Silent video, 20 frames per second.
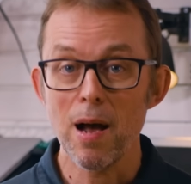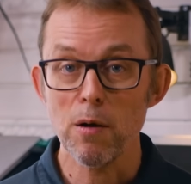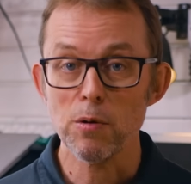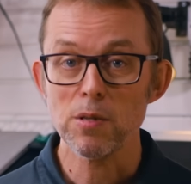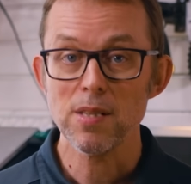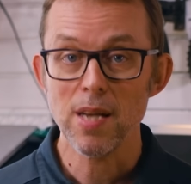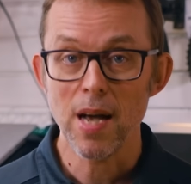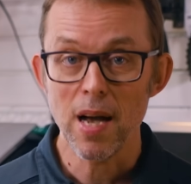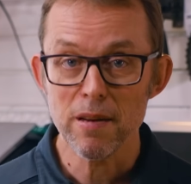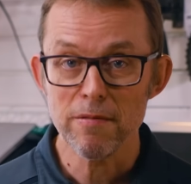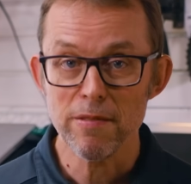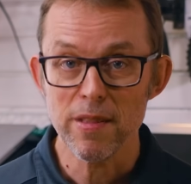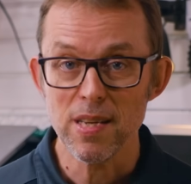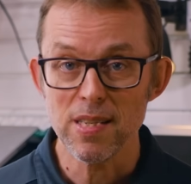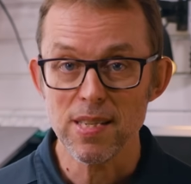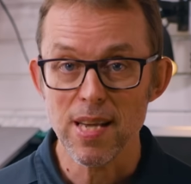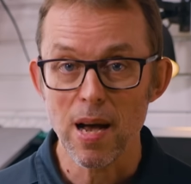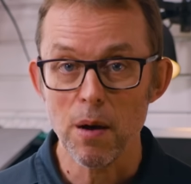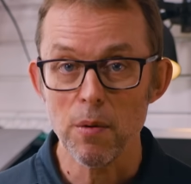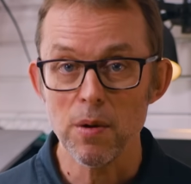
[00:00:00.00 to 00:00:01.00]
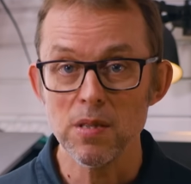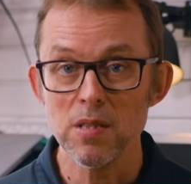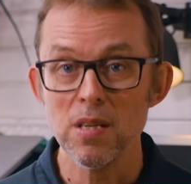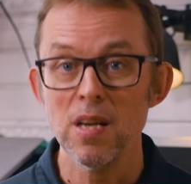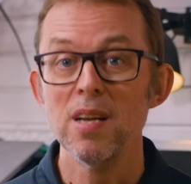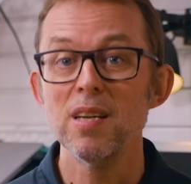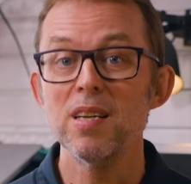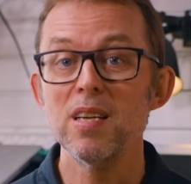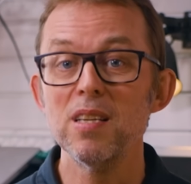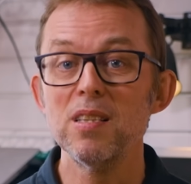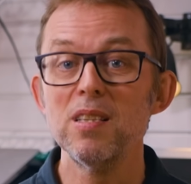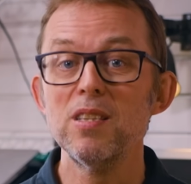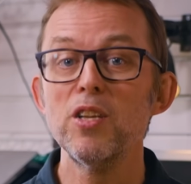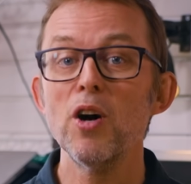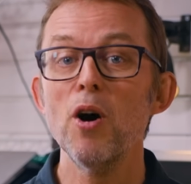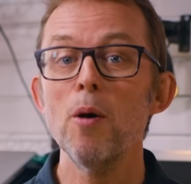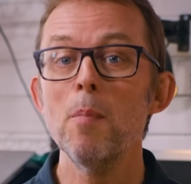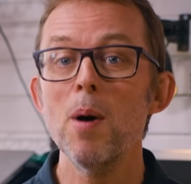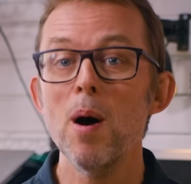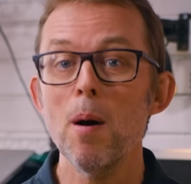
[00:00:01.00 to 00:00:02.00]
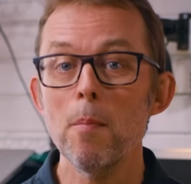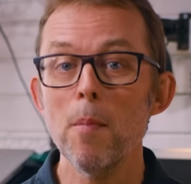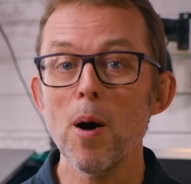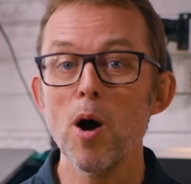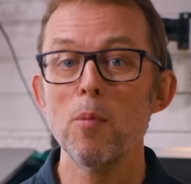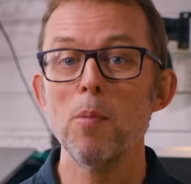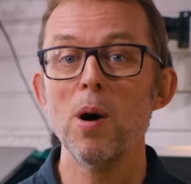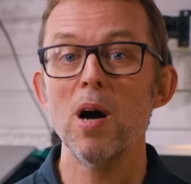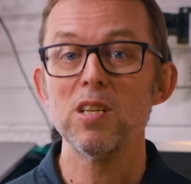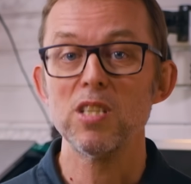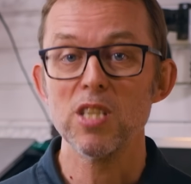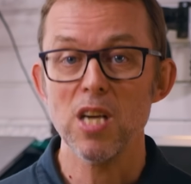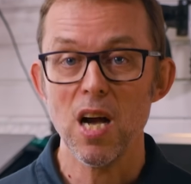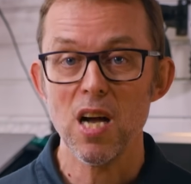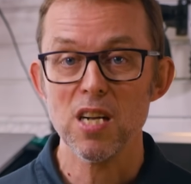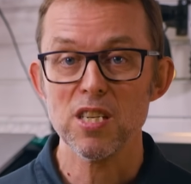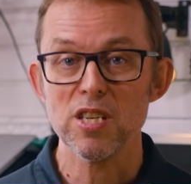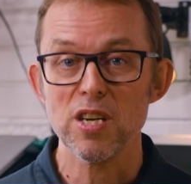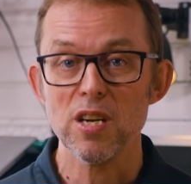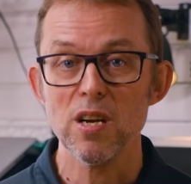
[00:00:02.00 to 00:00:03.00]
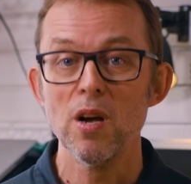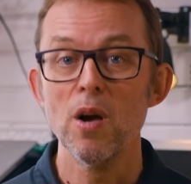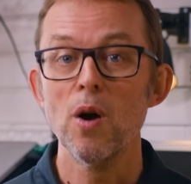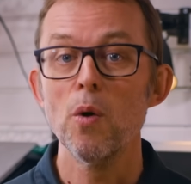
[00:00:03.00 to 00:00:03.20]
Outside of these hours, your dumb mobile charger